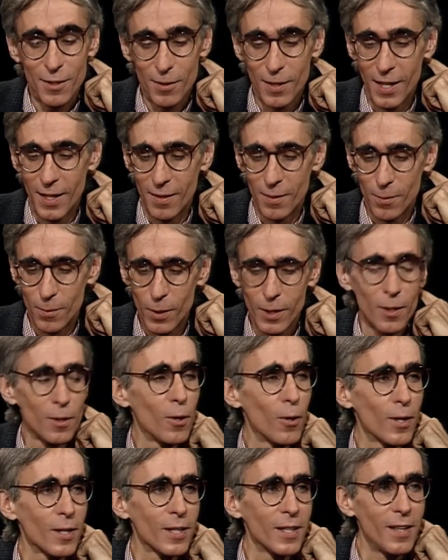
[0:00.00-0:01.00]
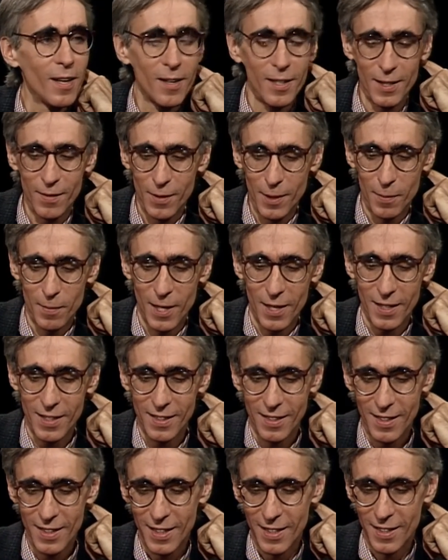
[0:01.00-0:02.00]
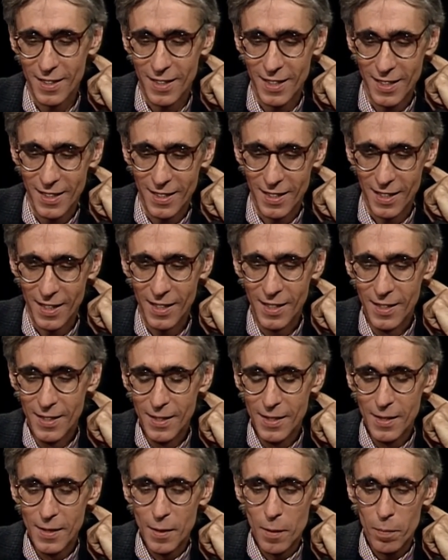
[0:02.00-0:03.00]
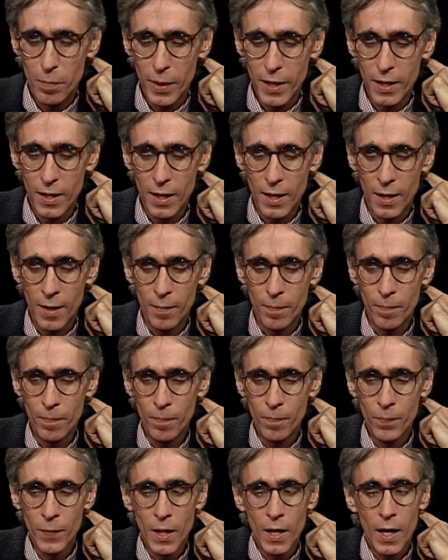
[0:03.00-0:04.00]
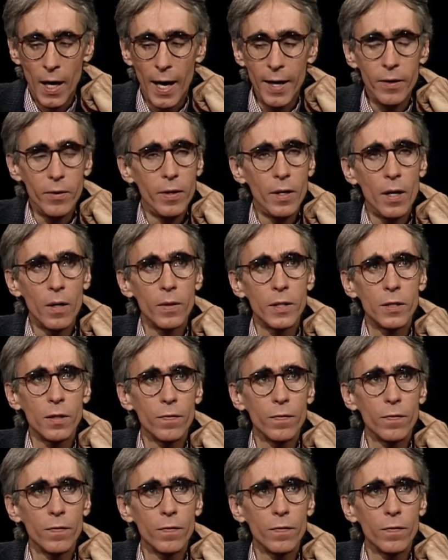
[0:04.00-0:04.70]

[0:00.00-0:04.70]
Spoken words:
That's right. Yeah. We're the Laurel and Hardy of the American theater, you know. But I don't know.